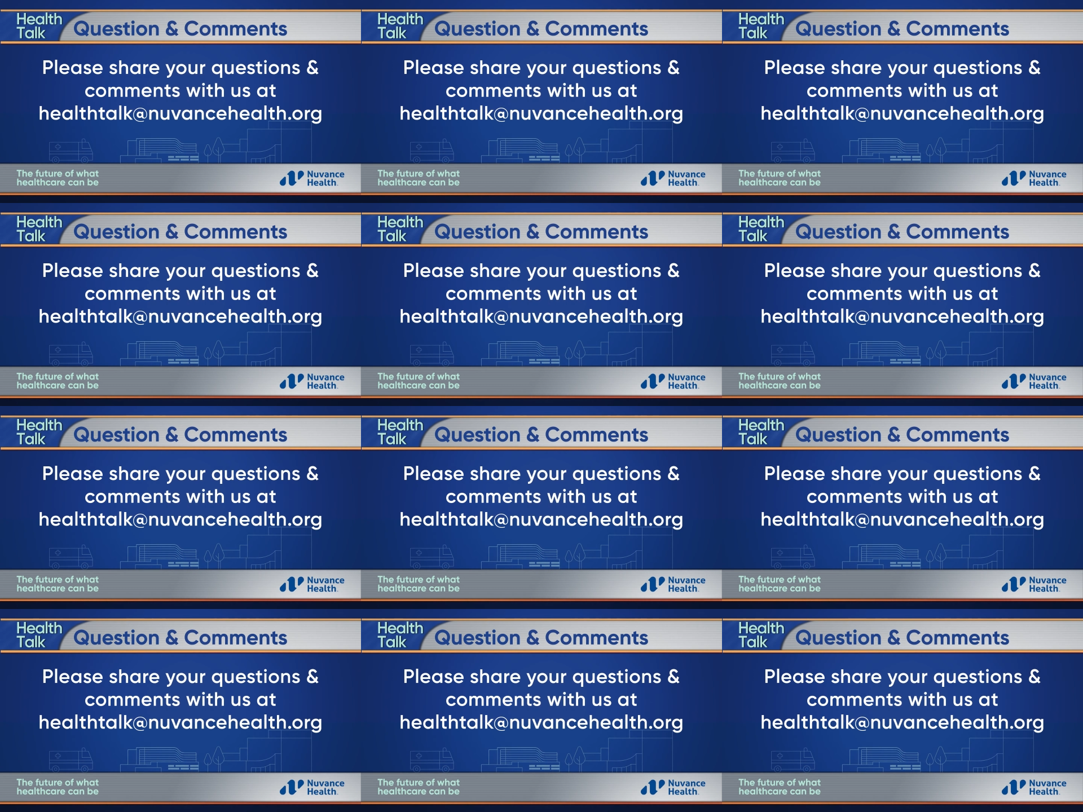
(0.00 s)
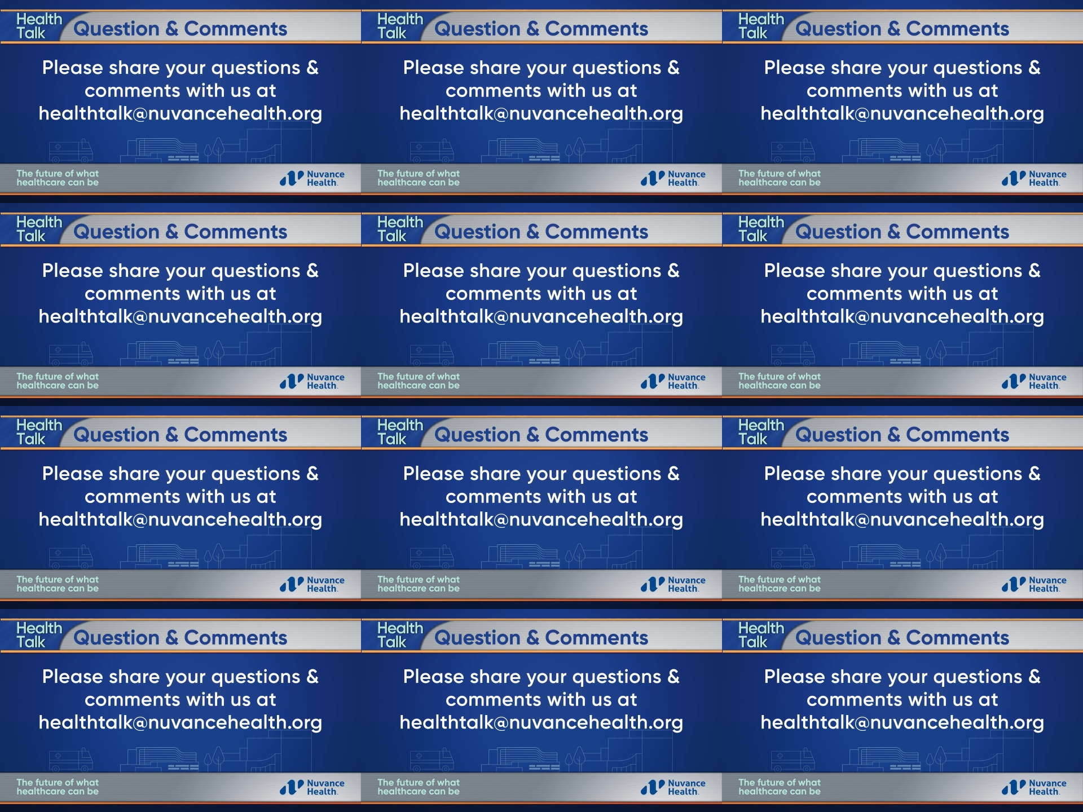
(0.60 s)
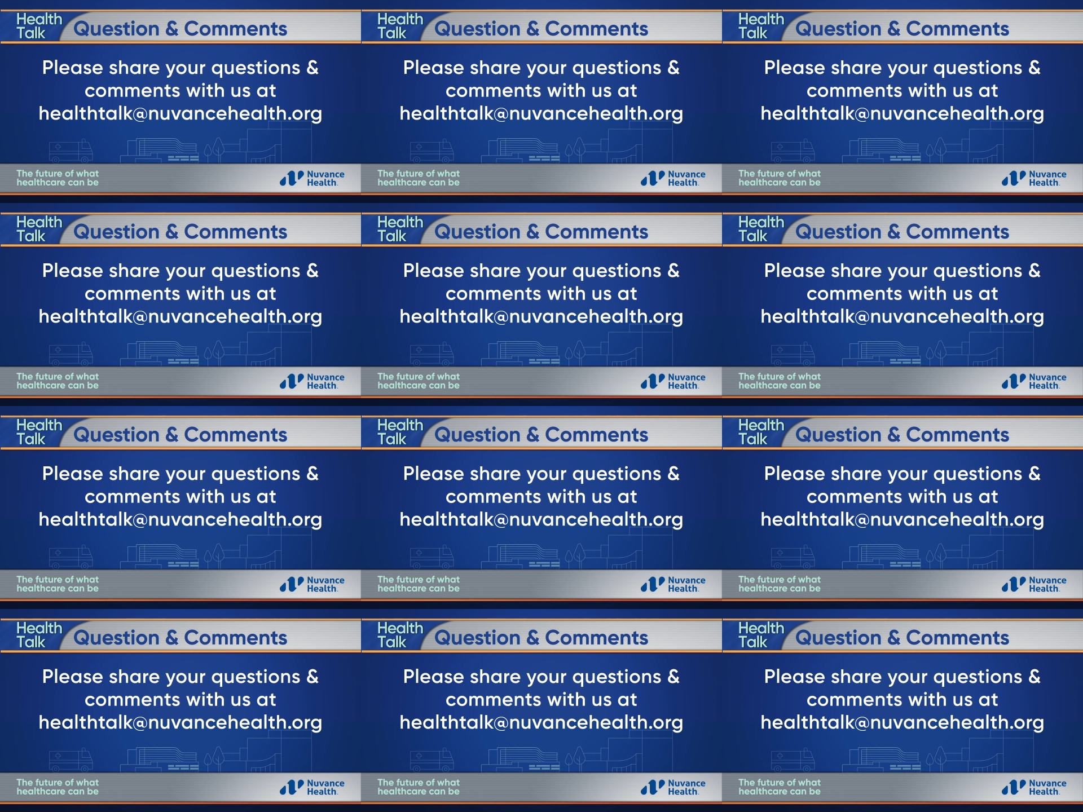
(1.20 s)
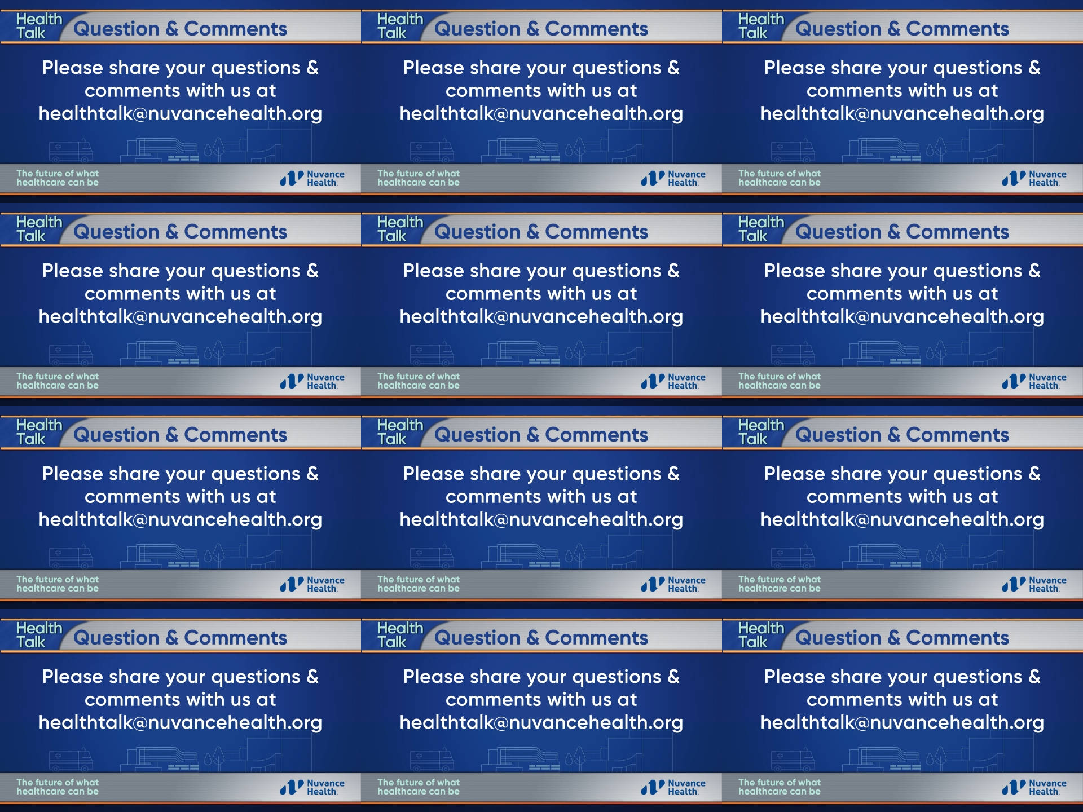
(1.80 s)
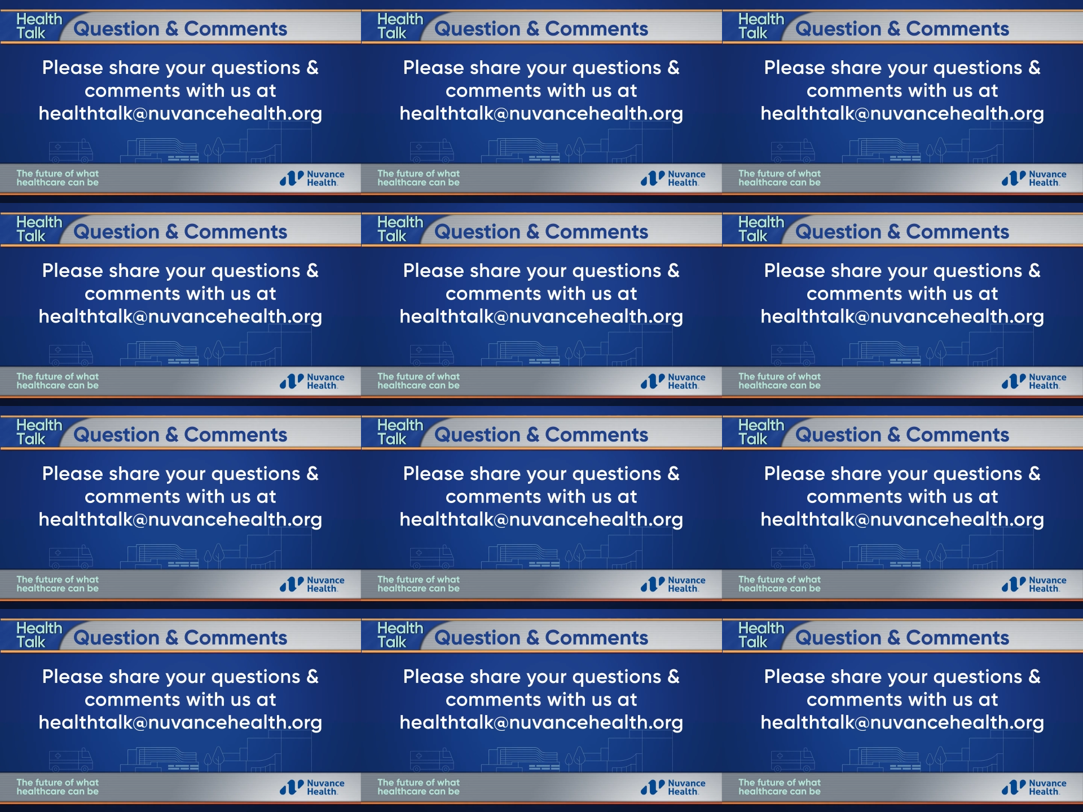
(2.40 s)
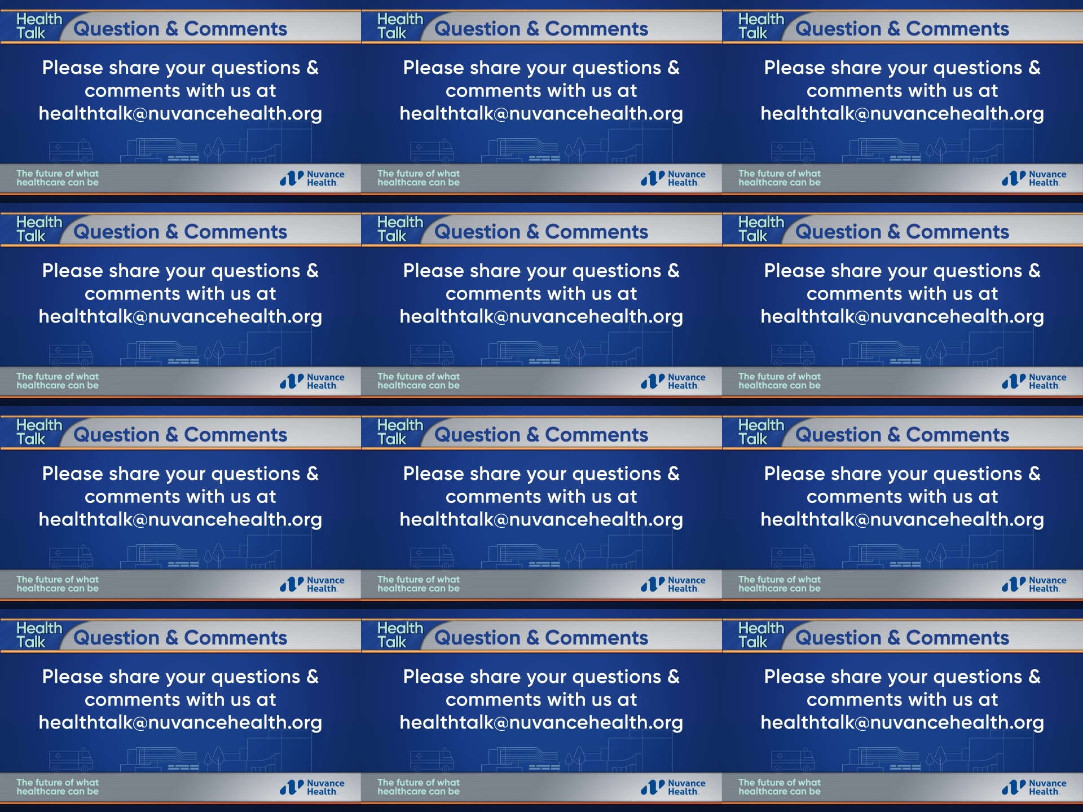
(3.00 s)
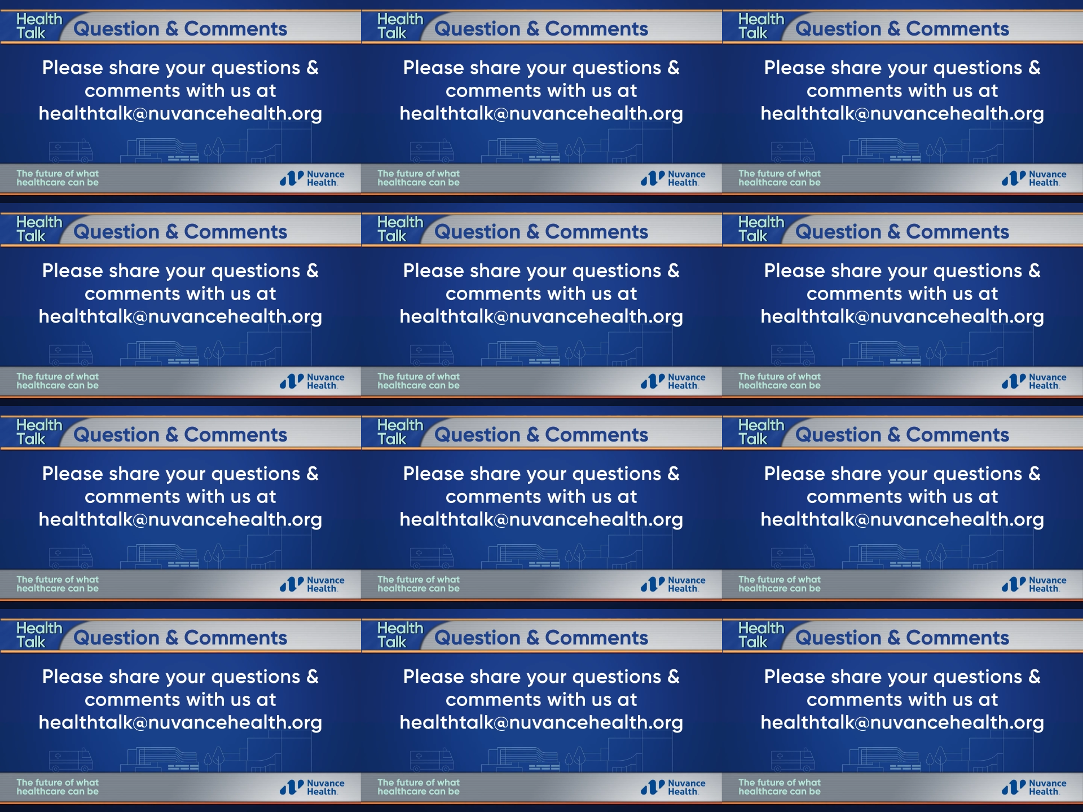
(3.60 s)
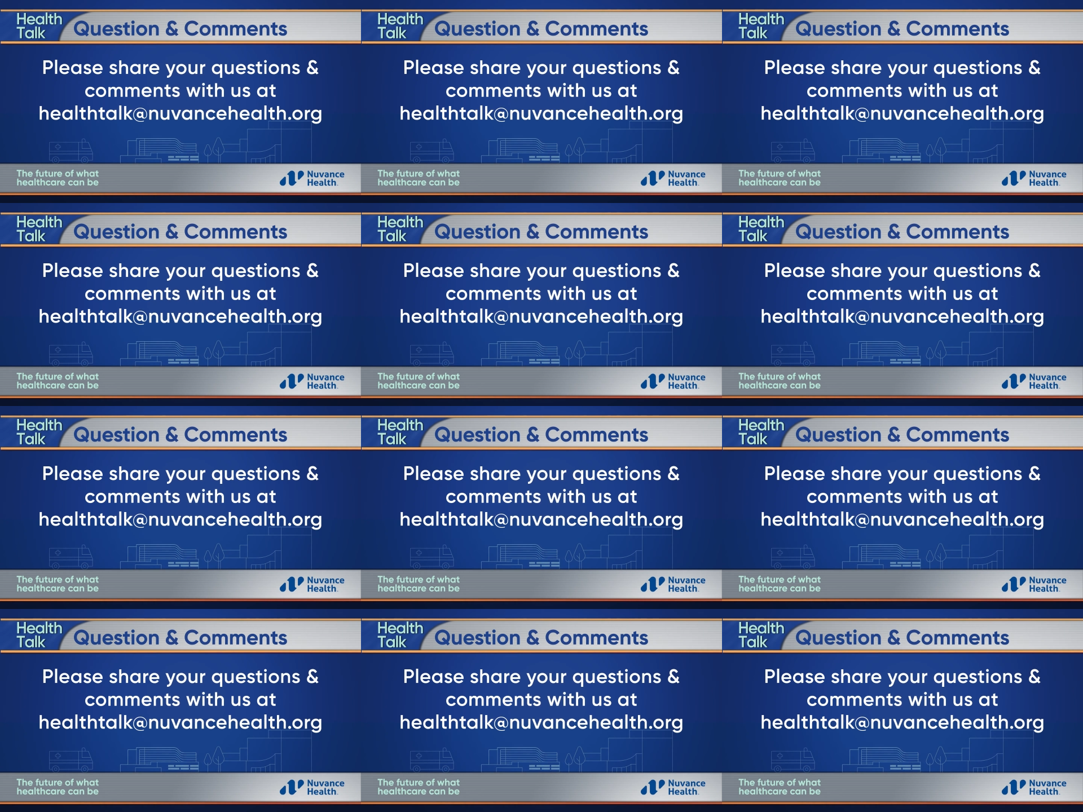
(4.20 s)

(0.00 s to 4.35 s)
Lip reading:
[unreadable: no face in view]